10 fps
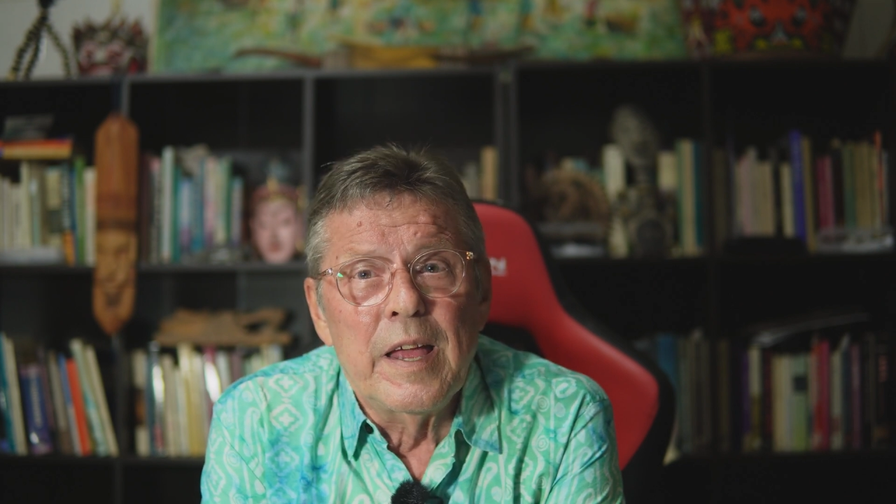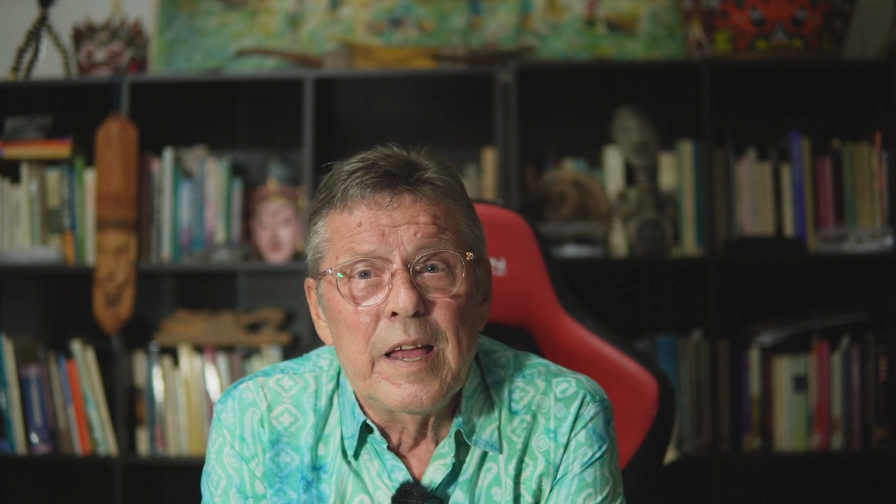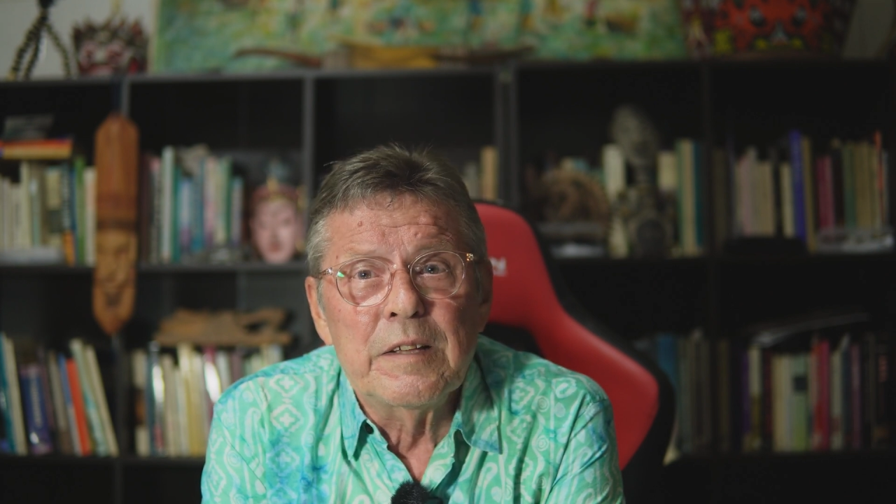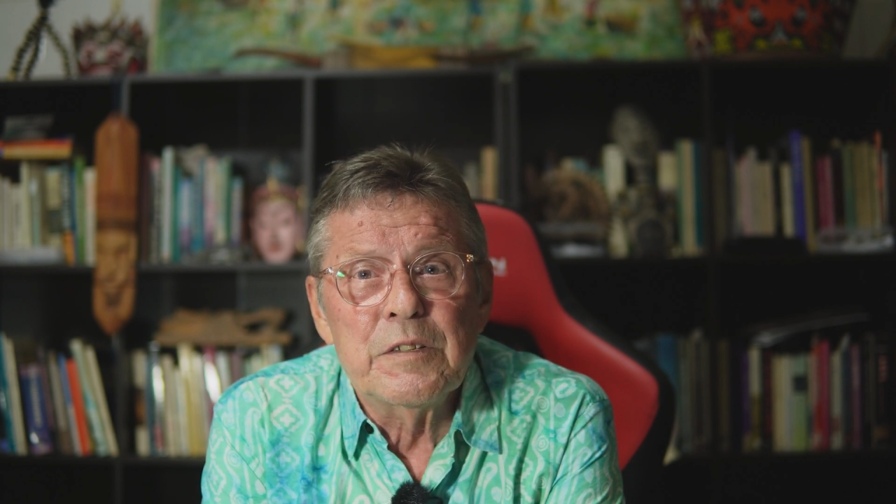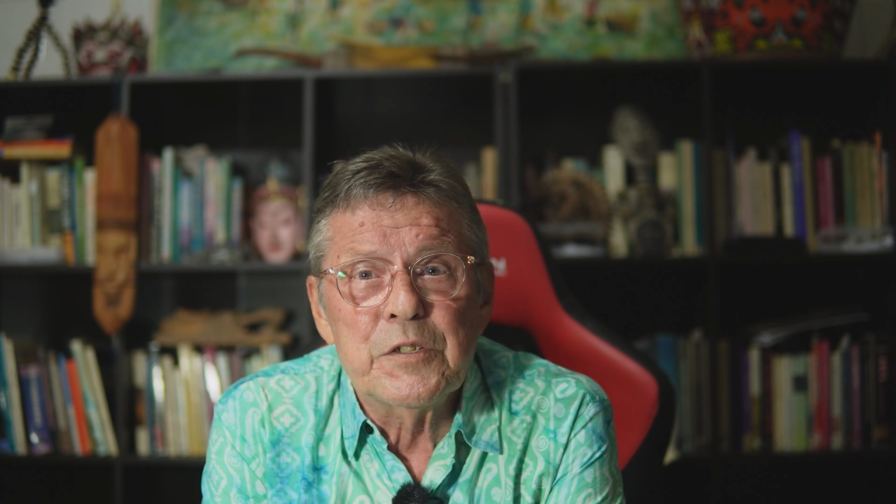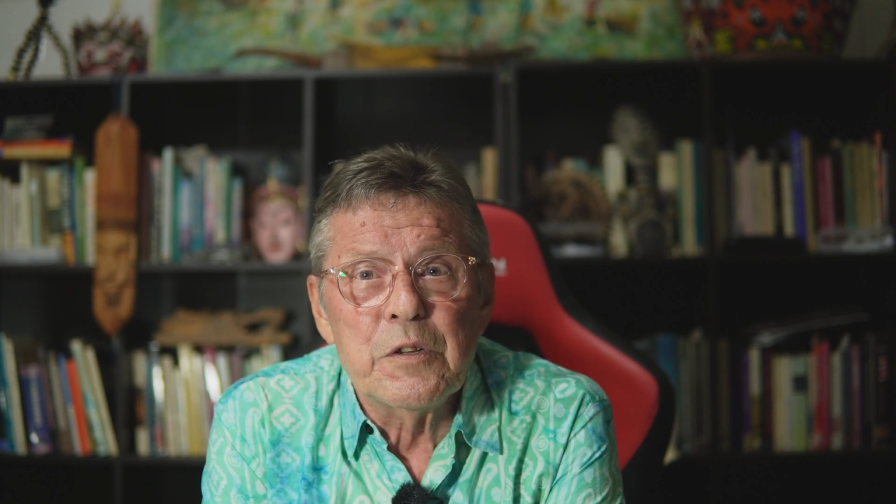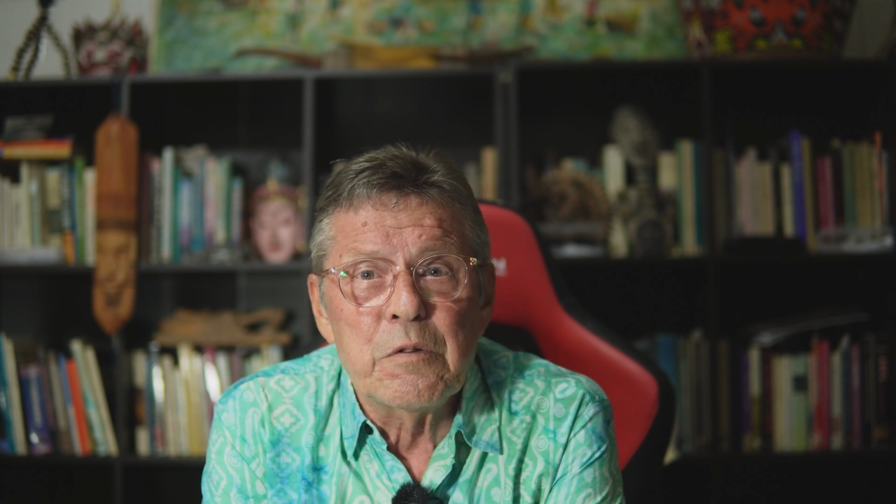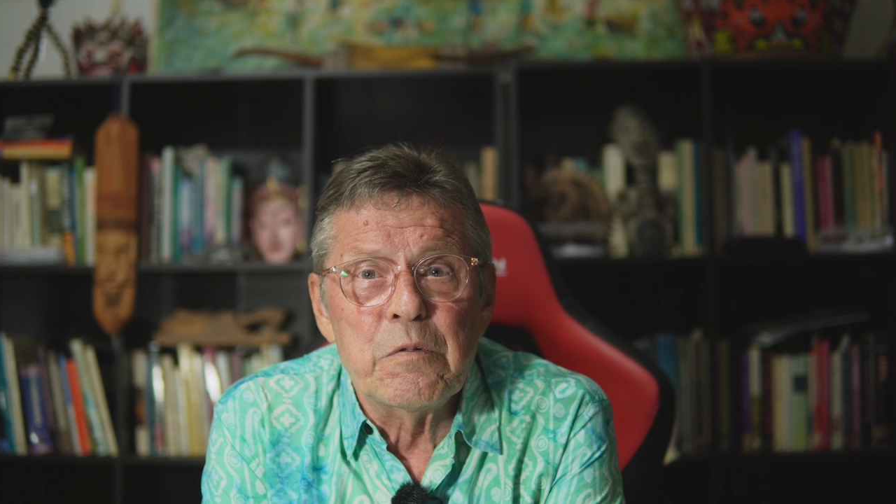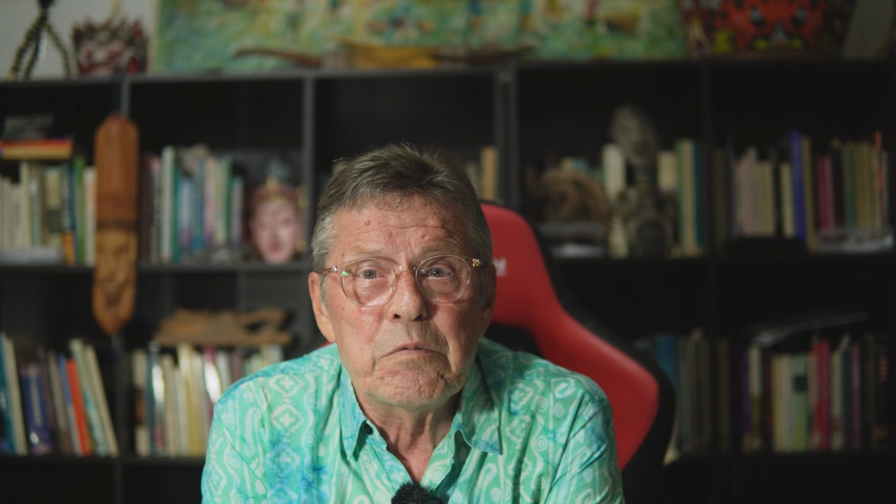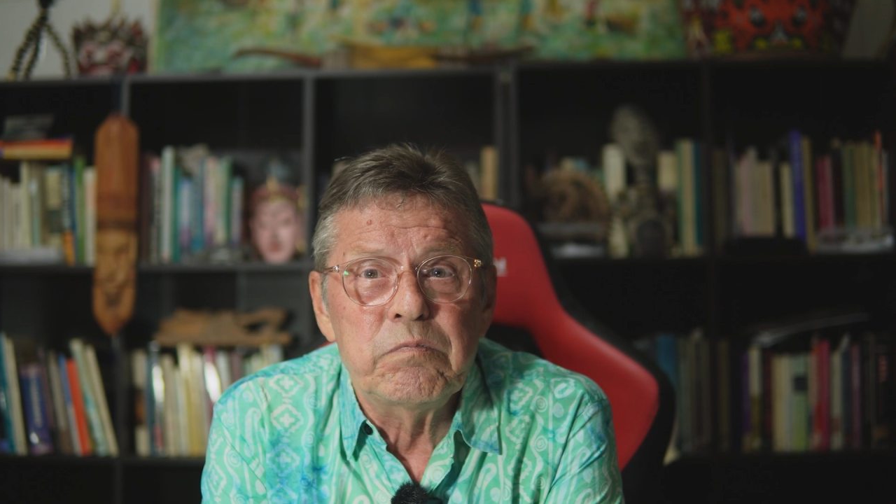And
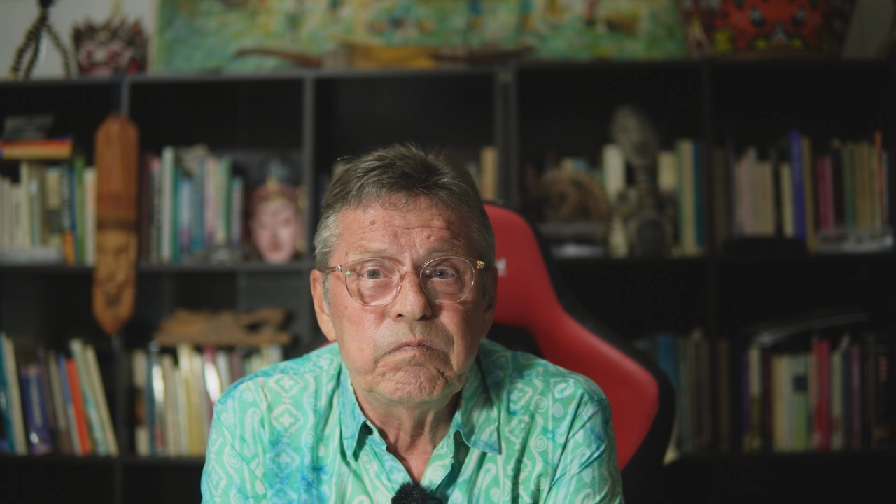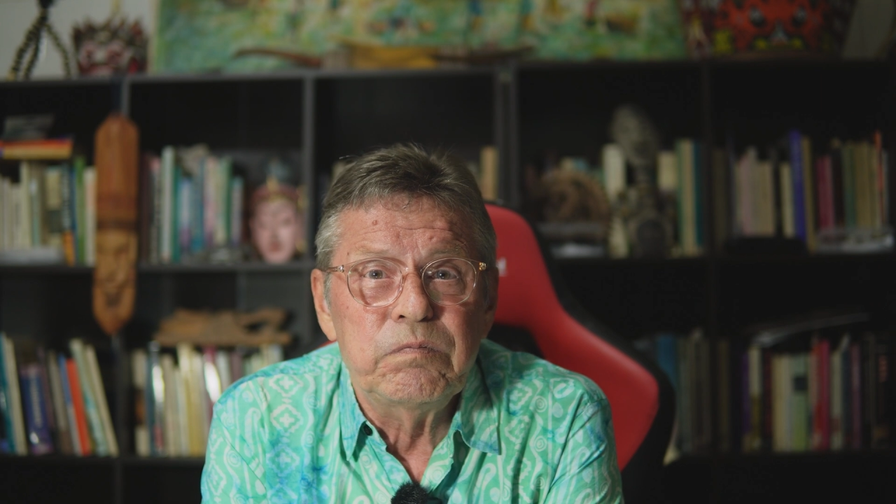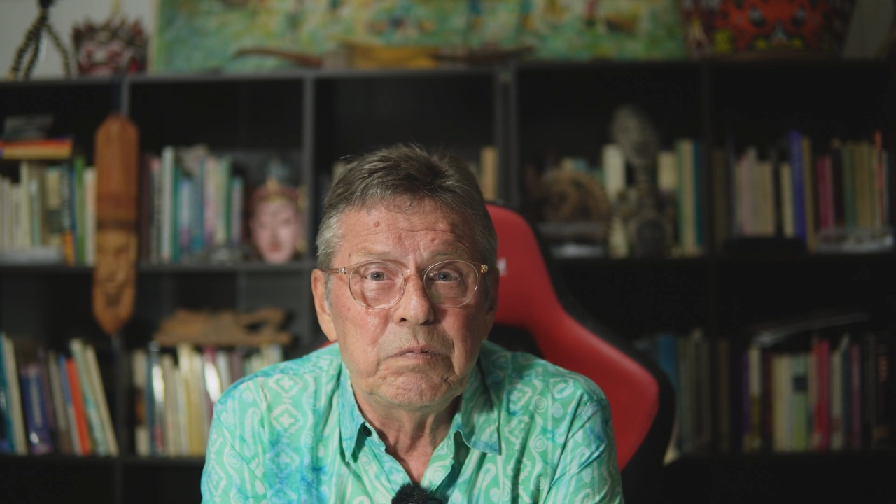so,